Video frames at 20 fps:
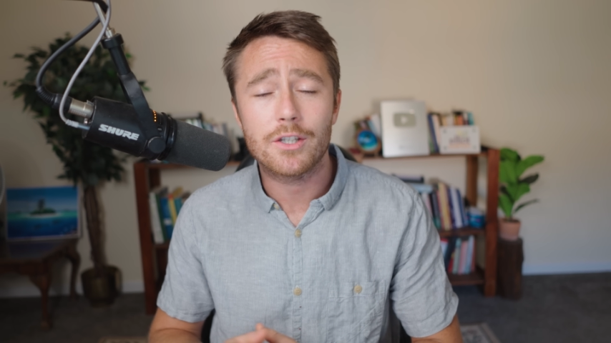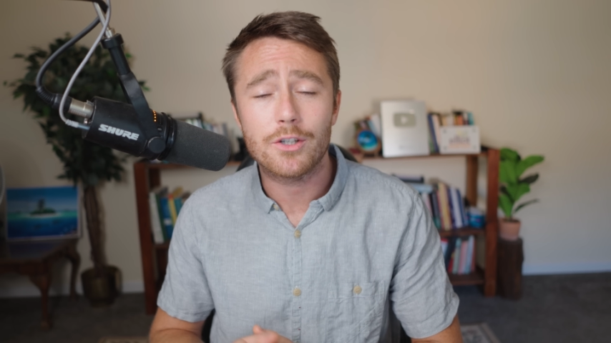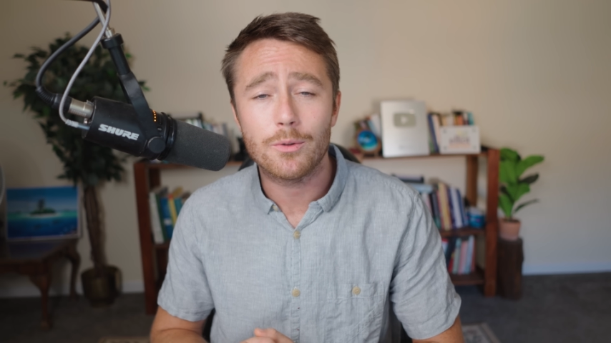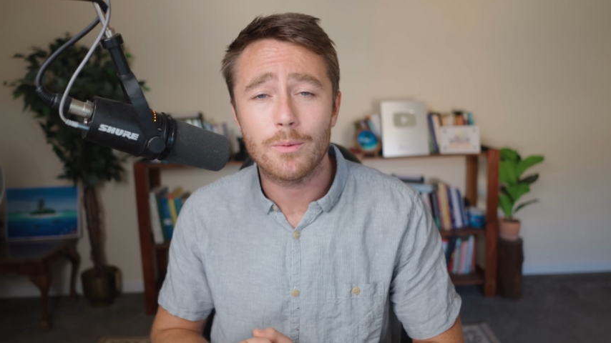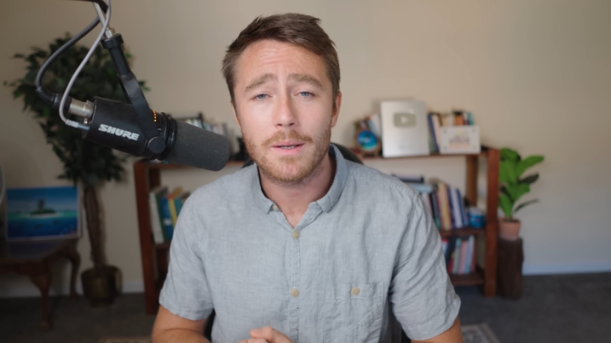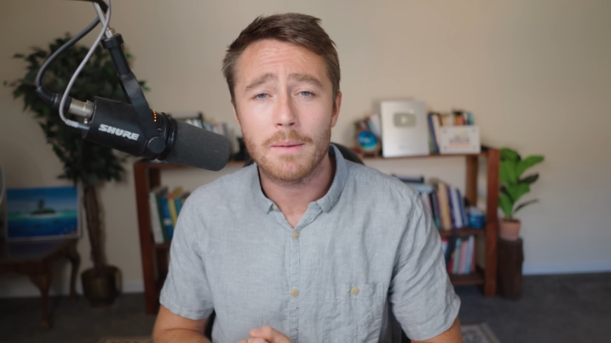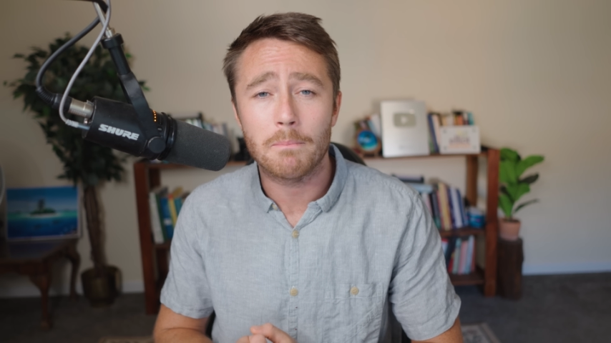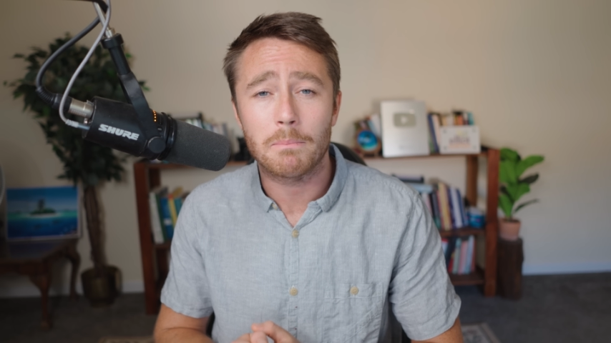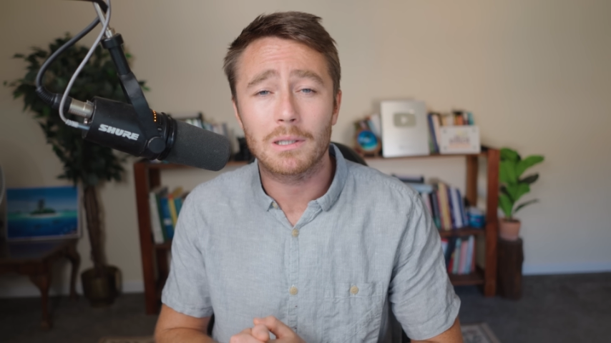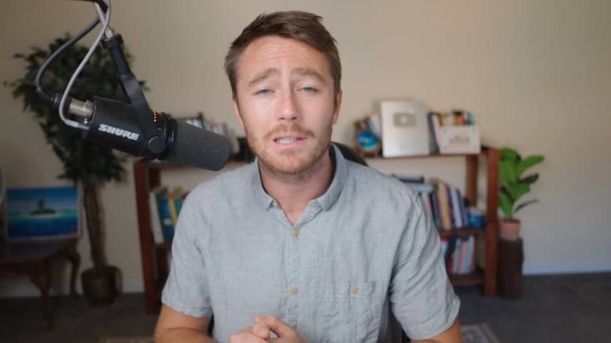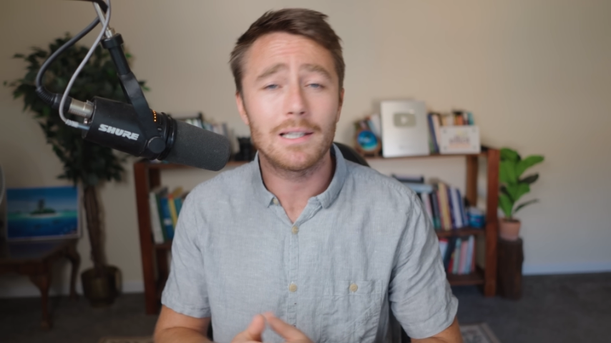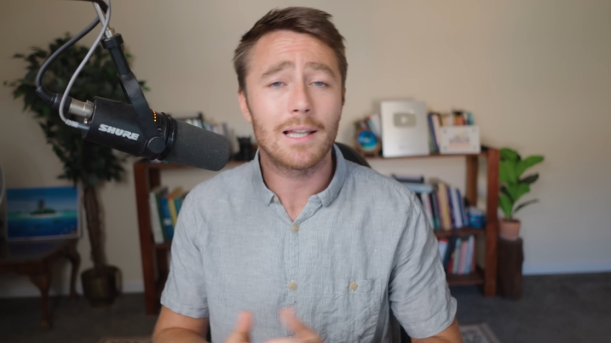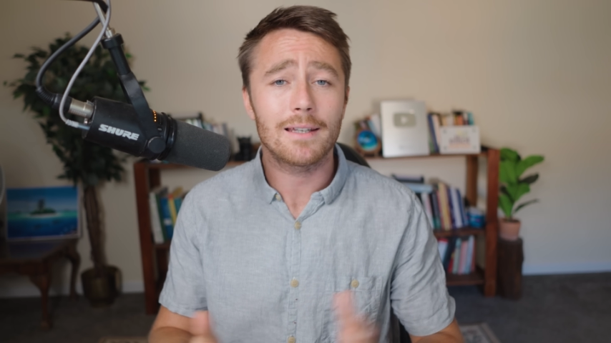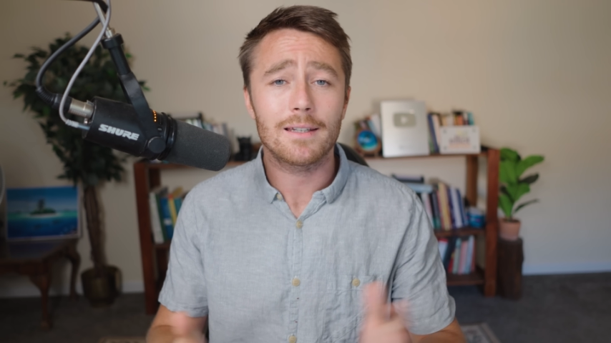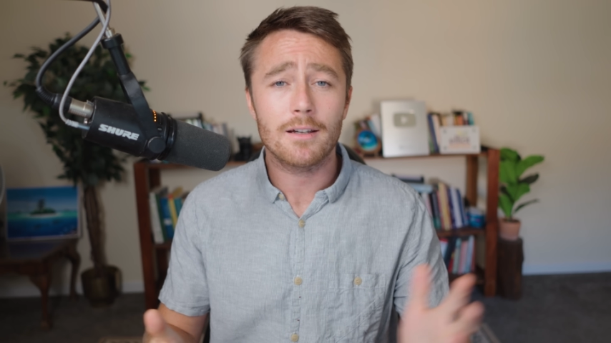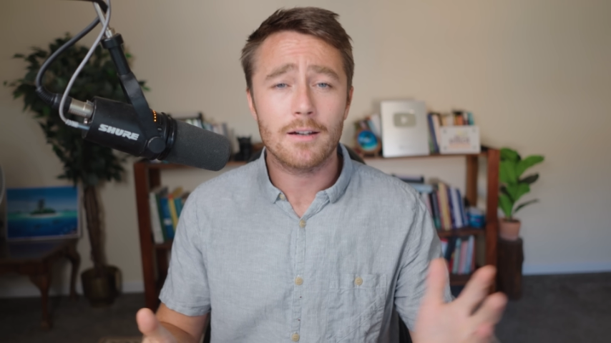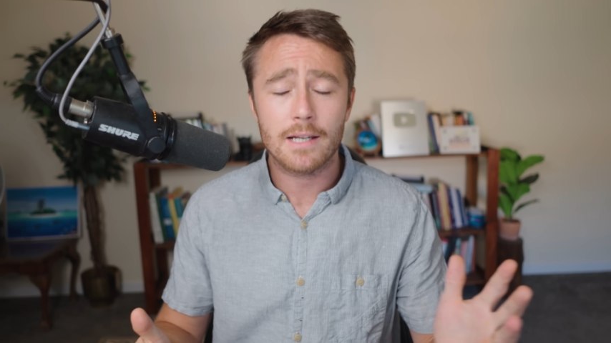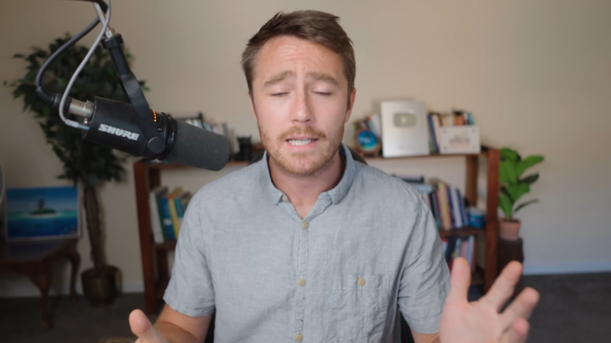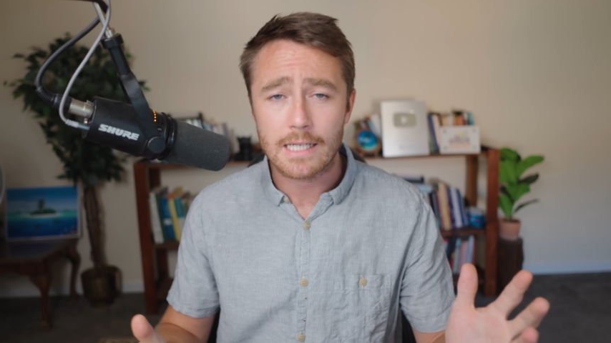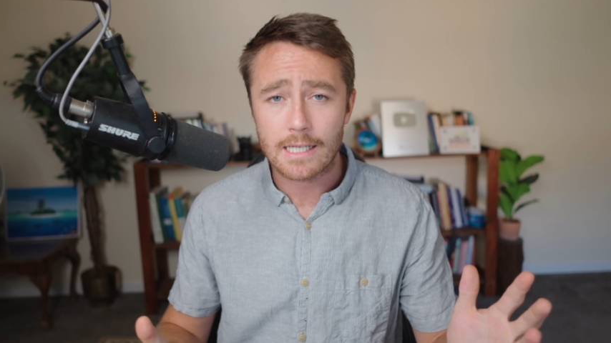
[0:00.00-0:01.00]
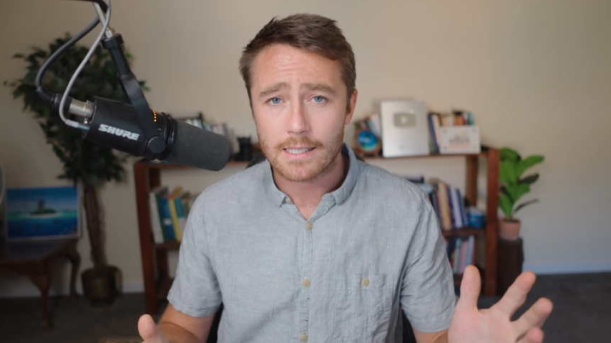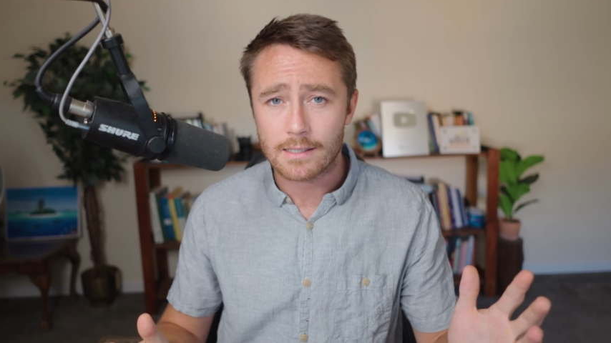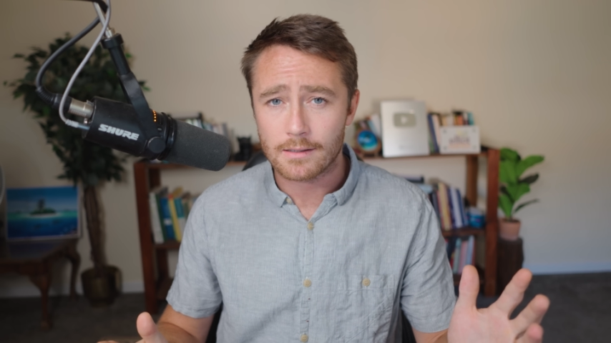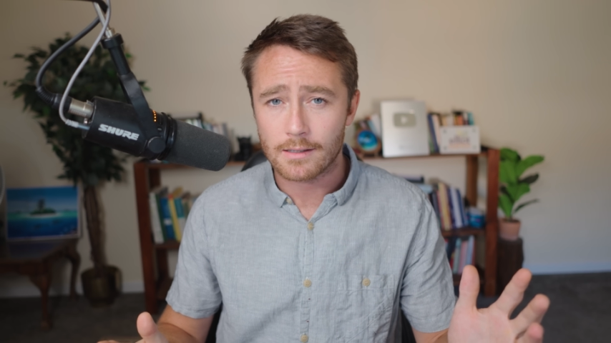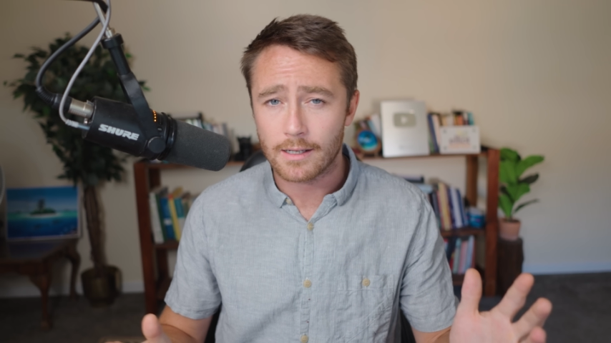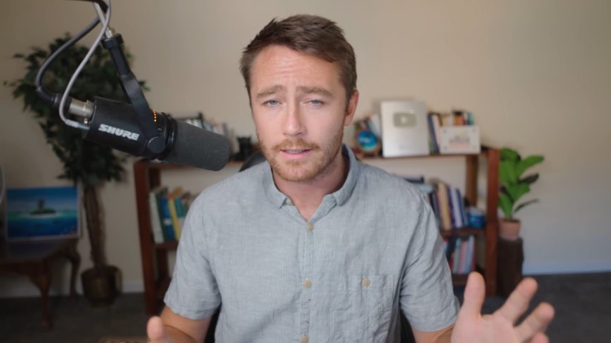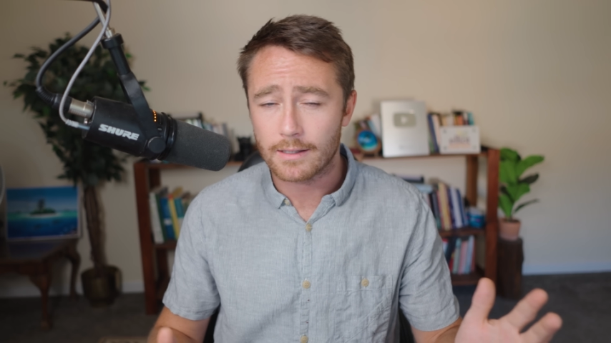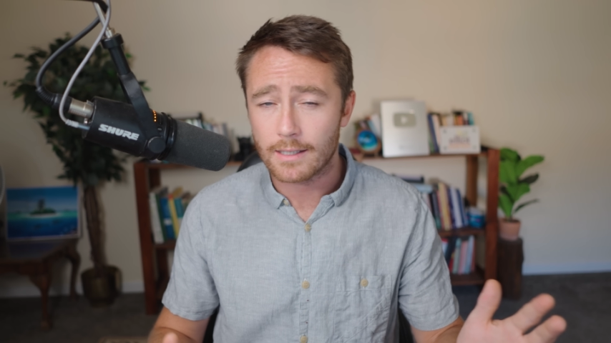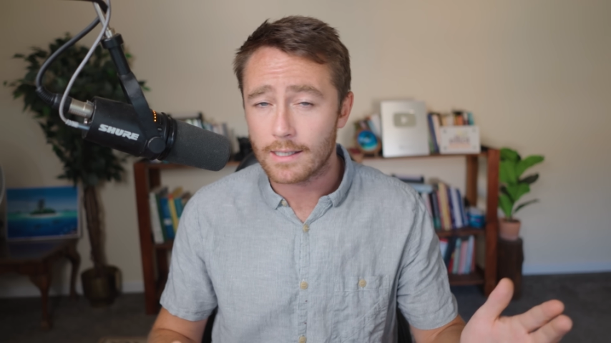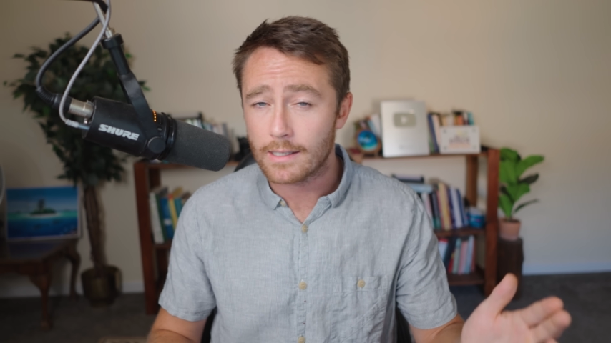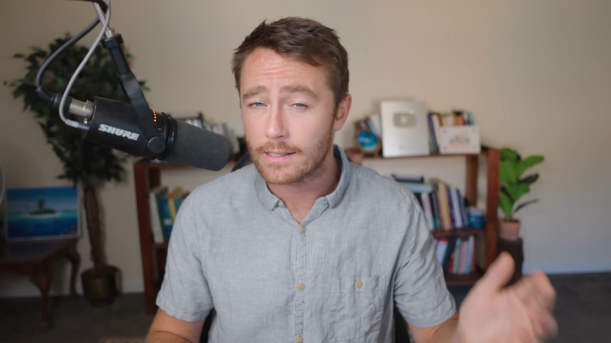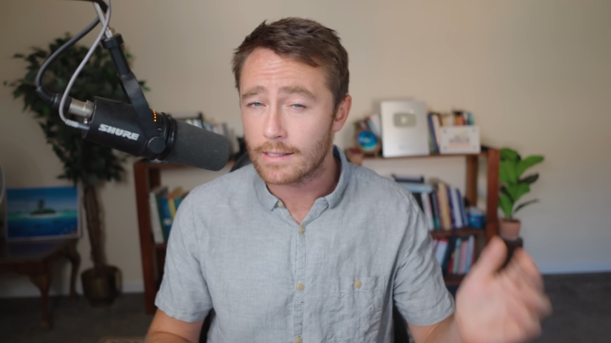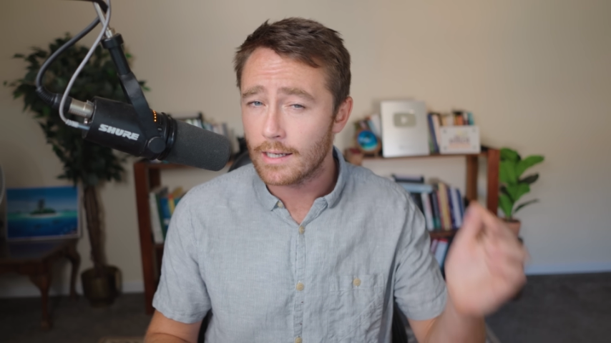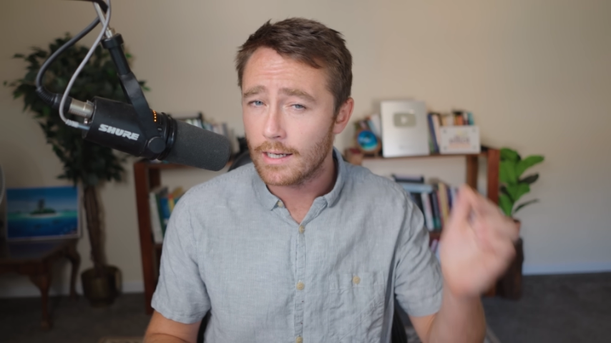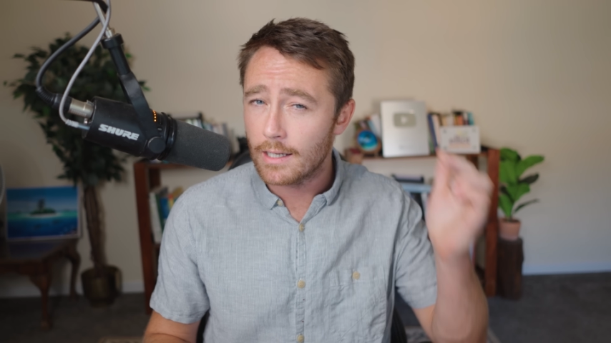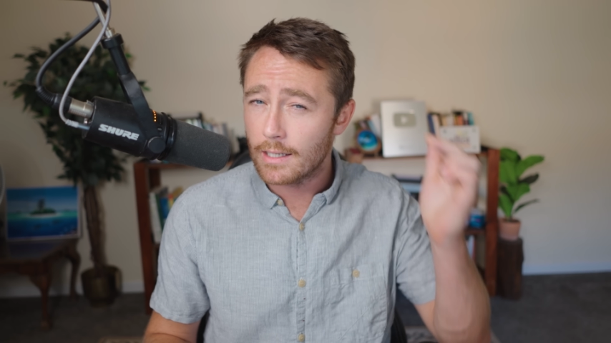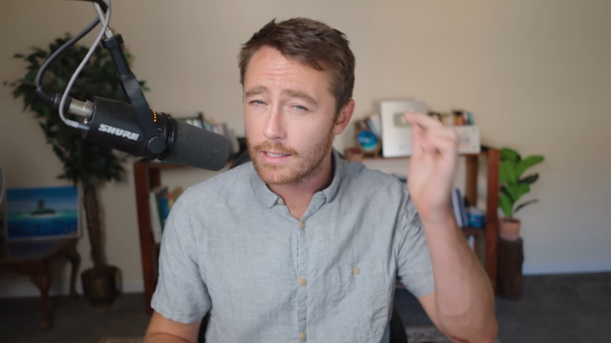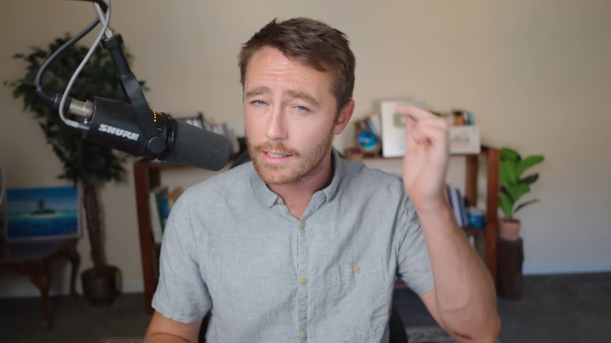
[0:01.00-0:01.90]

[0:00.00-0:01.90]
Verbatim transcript: to implant ideas like this